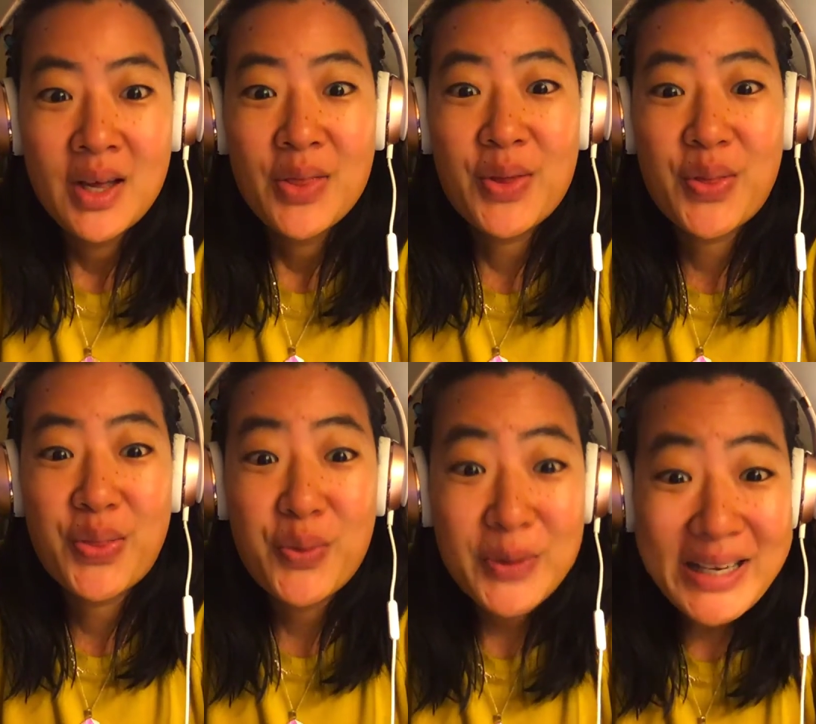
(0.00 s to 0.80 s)
the
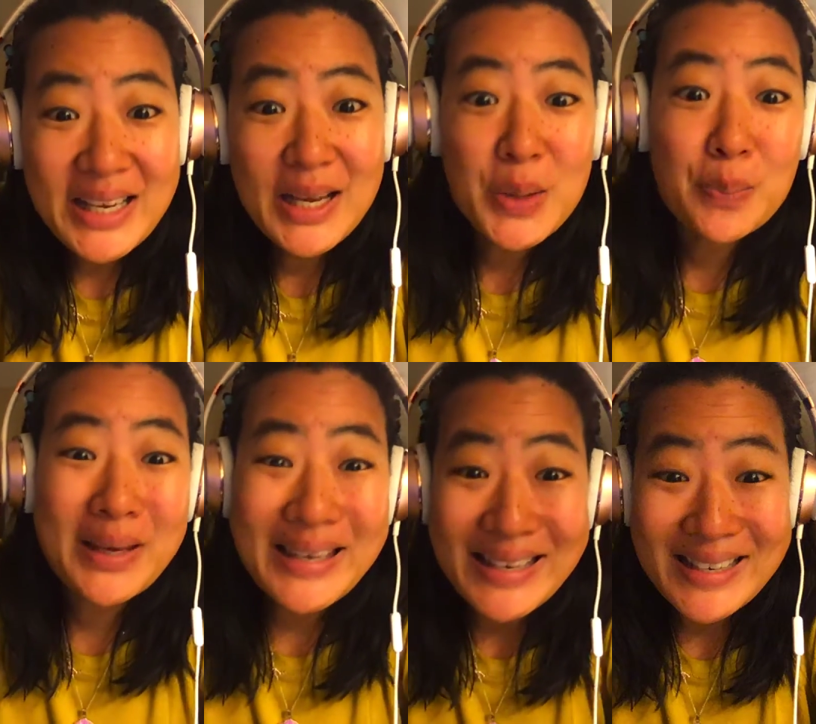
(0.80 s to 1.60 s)
3
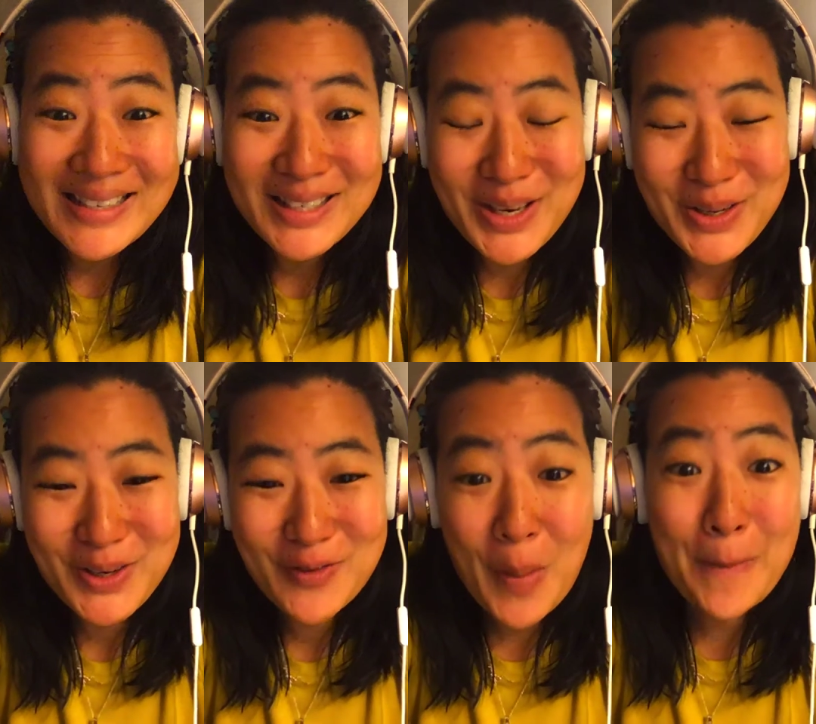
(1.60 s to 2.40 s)
P's
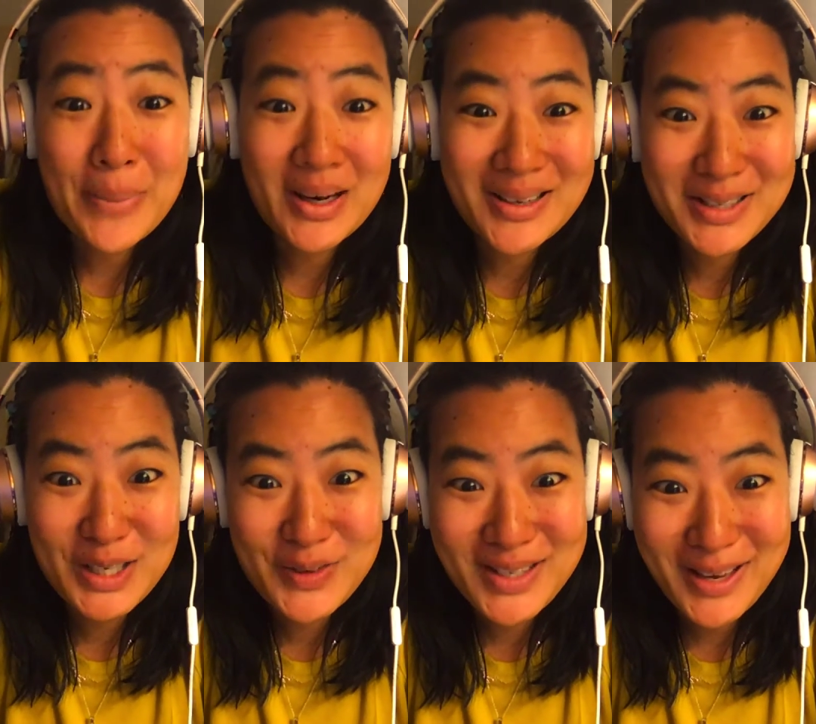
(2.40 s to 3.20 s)
of
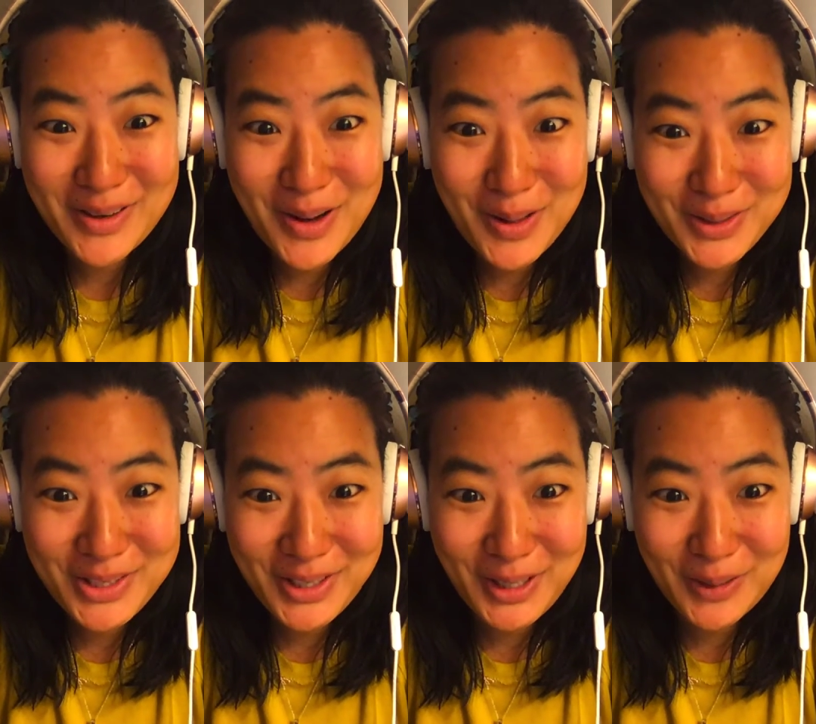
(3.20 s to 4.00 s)
positive
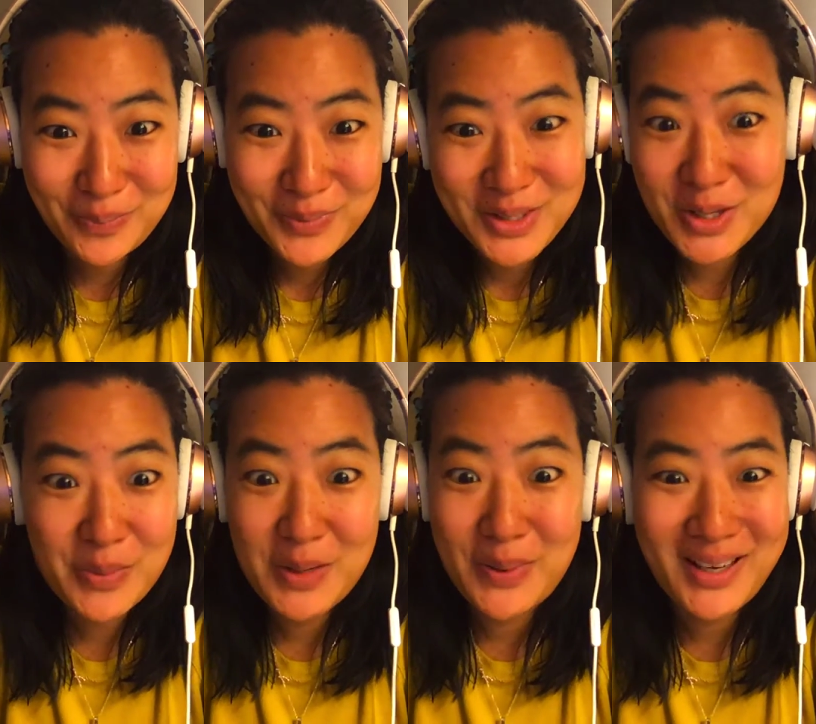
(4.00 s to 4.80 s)
psychology. So
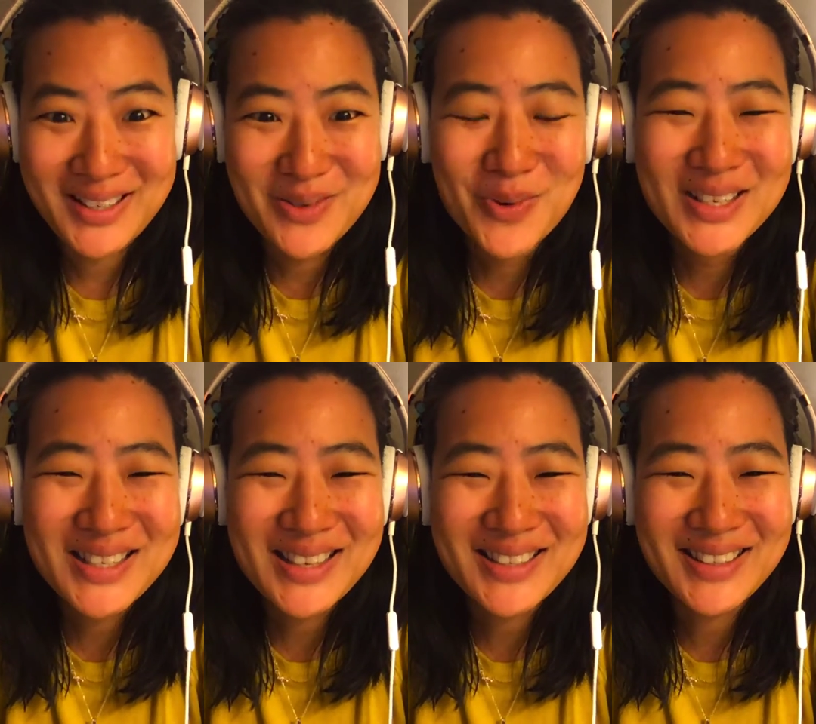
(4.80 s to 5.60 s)
many P's in one
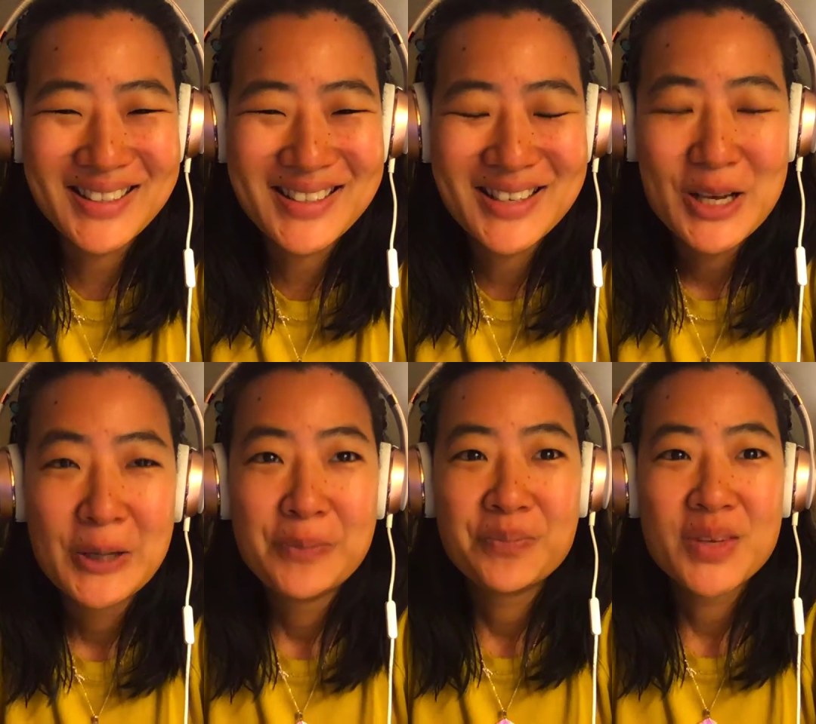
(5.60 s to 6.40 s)
sentence.
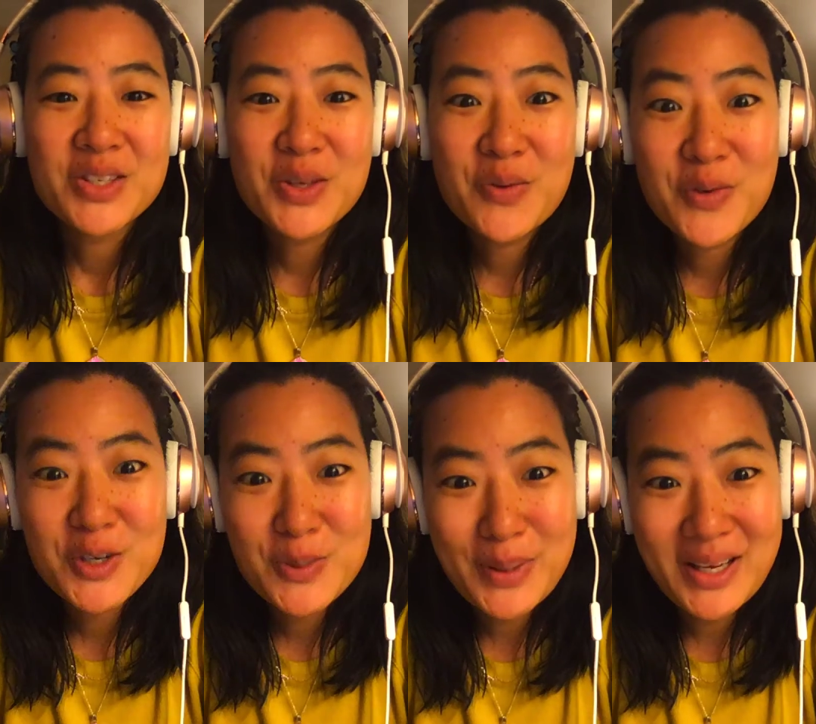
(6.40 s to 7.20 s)
So the
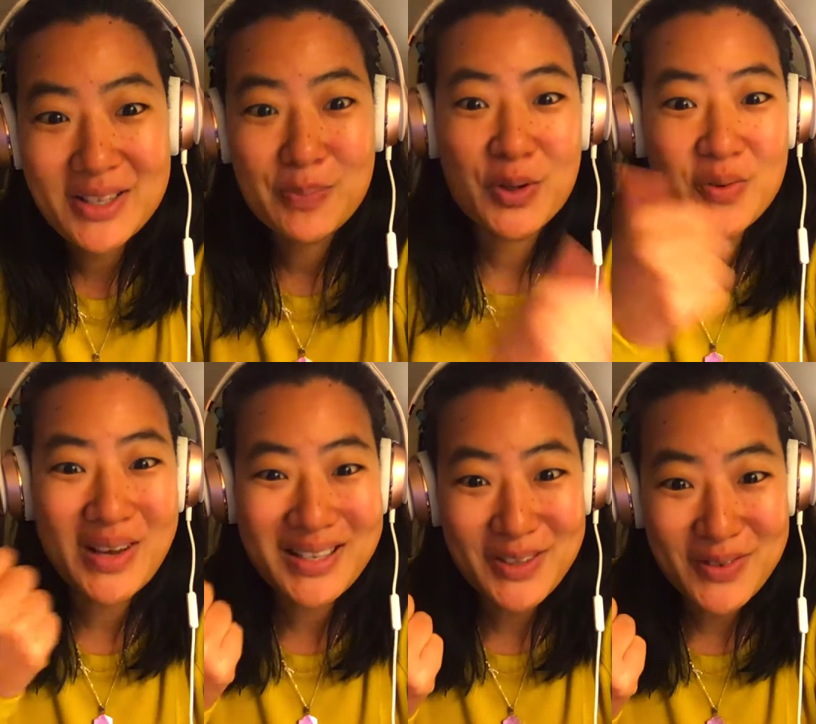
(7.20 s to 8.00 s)
first P is
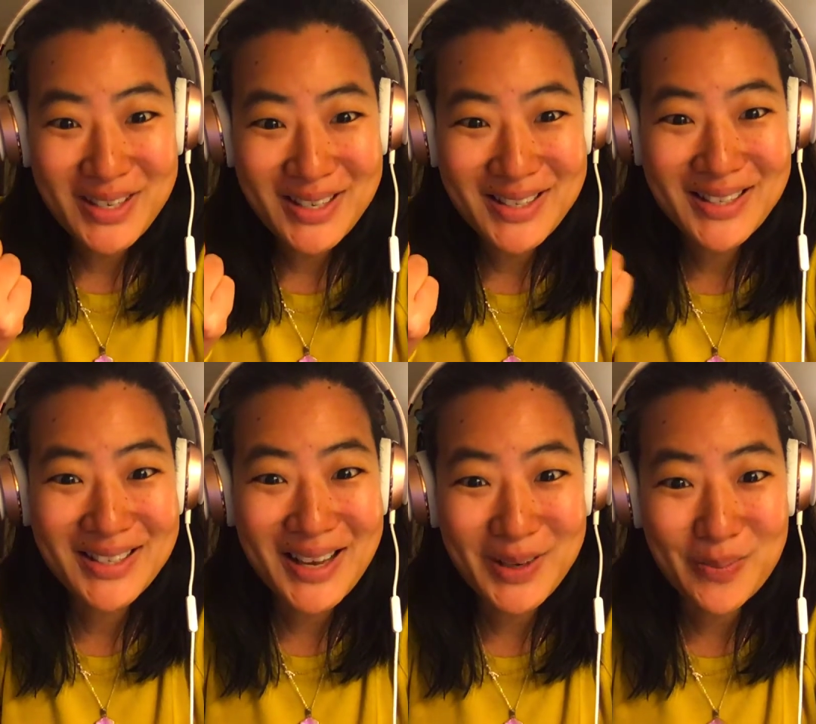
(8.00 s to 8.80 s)
pervasiveness. The
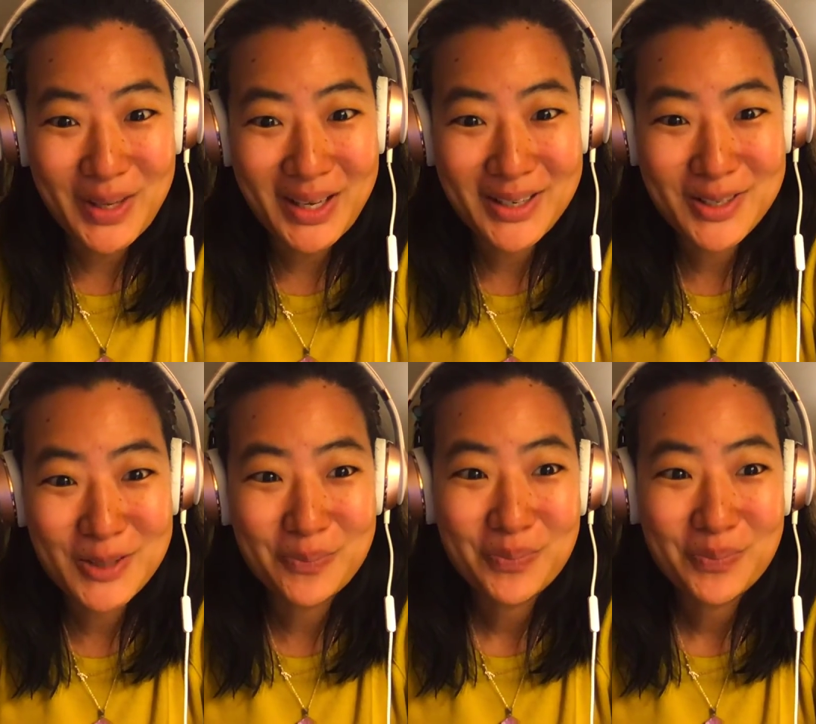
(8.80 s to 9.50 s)
second P is